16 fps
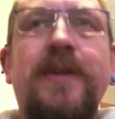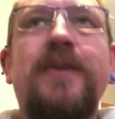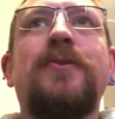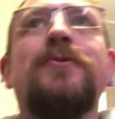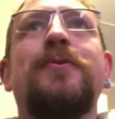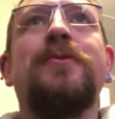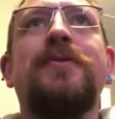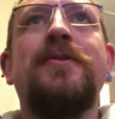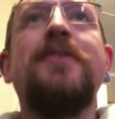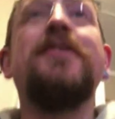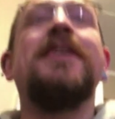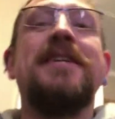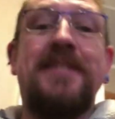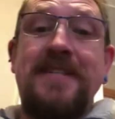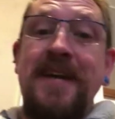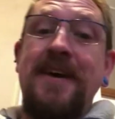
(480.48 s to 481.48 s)
called
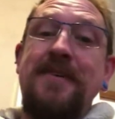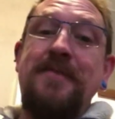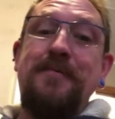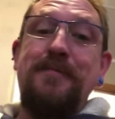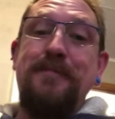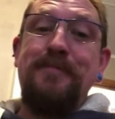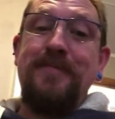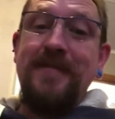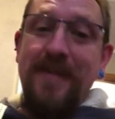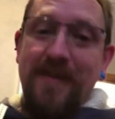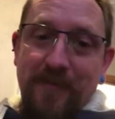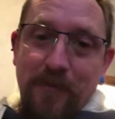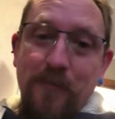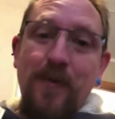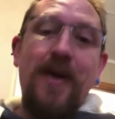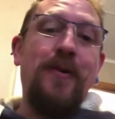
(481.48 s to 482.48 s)
Nuclear Snail.
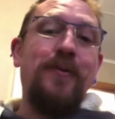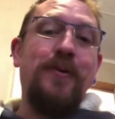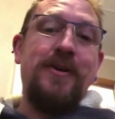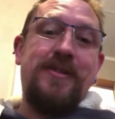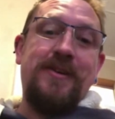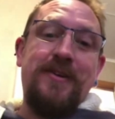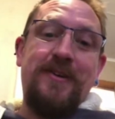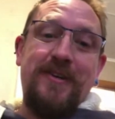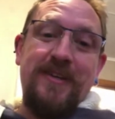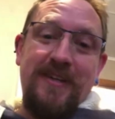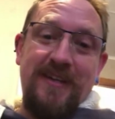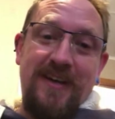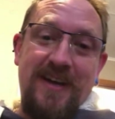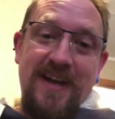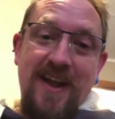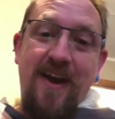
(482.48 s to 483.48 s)
Well worth a look.
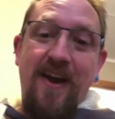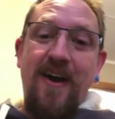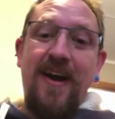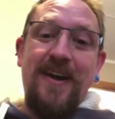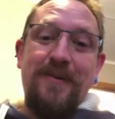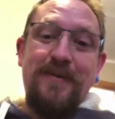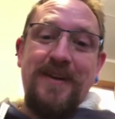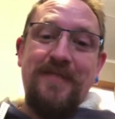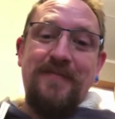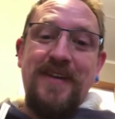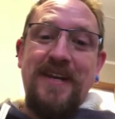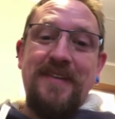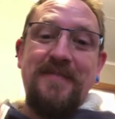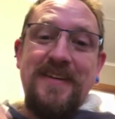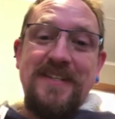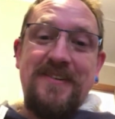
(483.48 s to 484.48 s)
I highly recommend
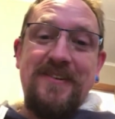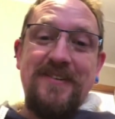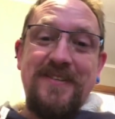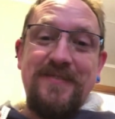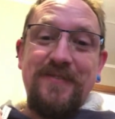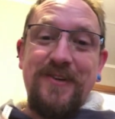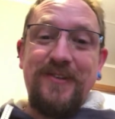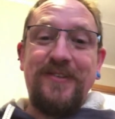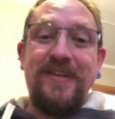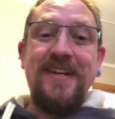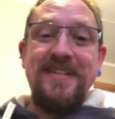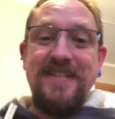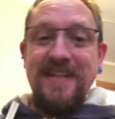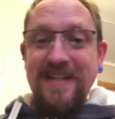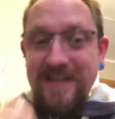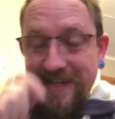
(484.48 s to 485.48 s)
him. He's got some
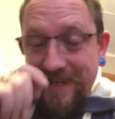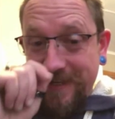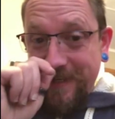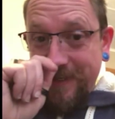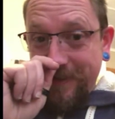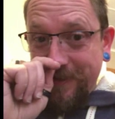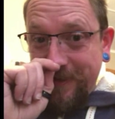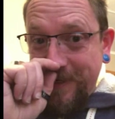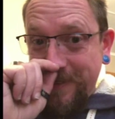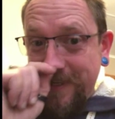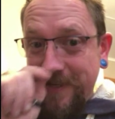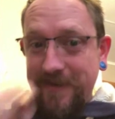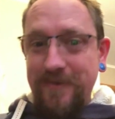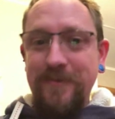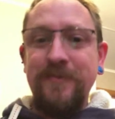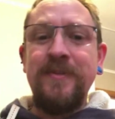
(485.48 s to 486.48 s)
crazy
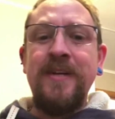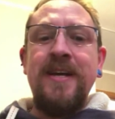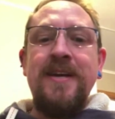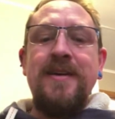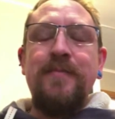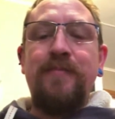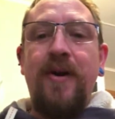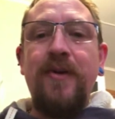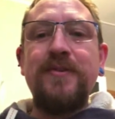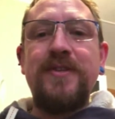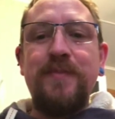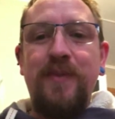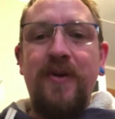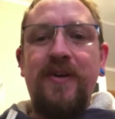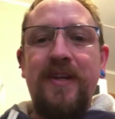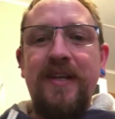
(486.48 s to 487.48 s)
cool
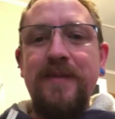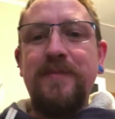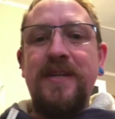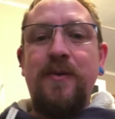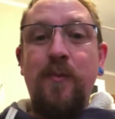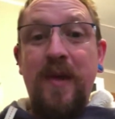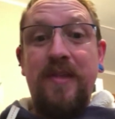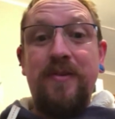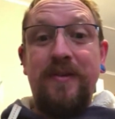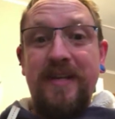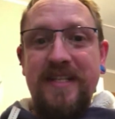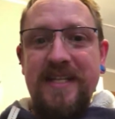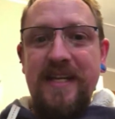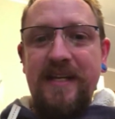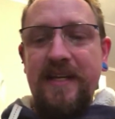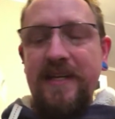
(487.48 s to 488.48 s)
post-apocalyptic weathering
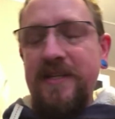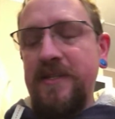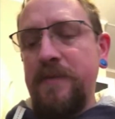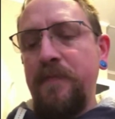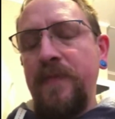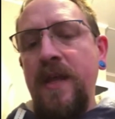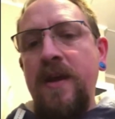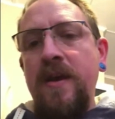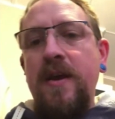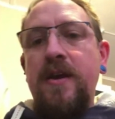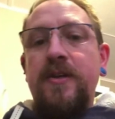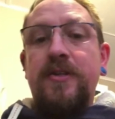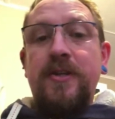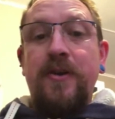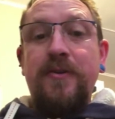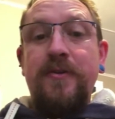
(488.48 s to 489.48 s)
techniques.
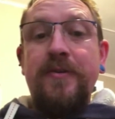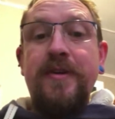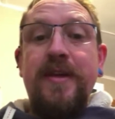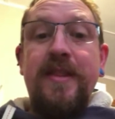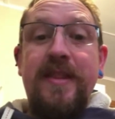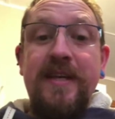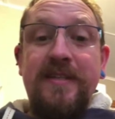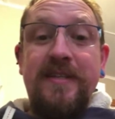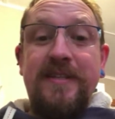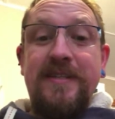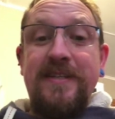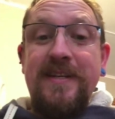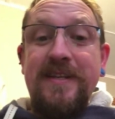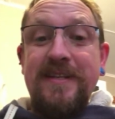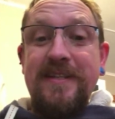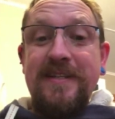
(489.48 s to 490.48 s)
So this
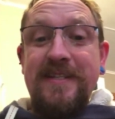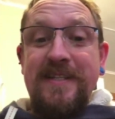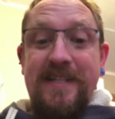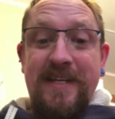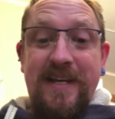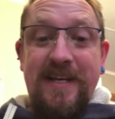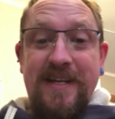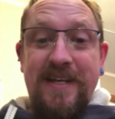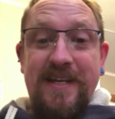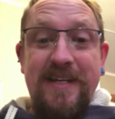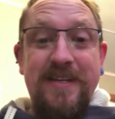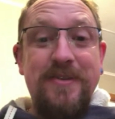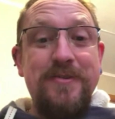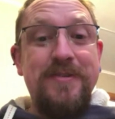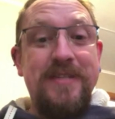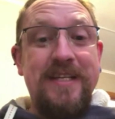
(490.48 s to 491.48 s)
is
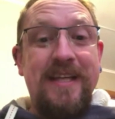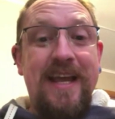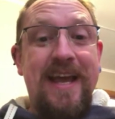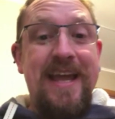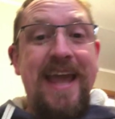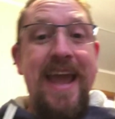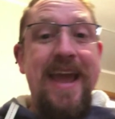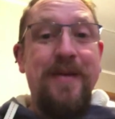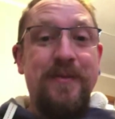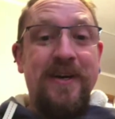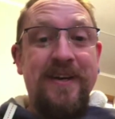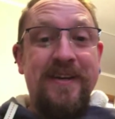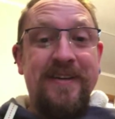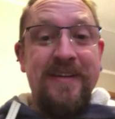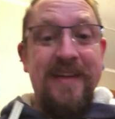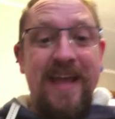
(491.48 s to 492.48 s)
using a
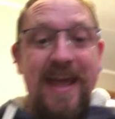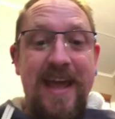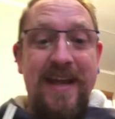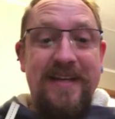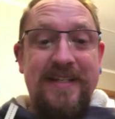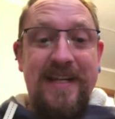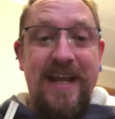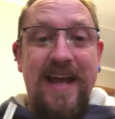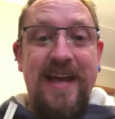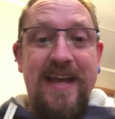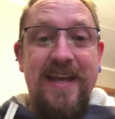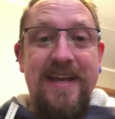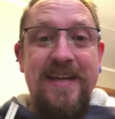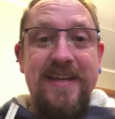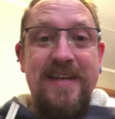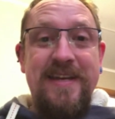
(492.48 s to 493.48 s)
hammer and
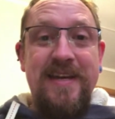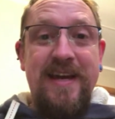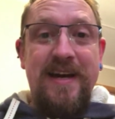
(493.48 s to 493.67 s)
a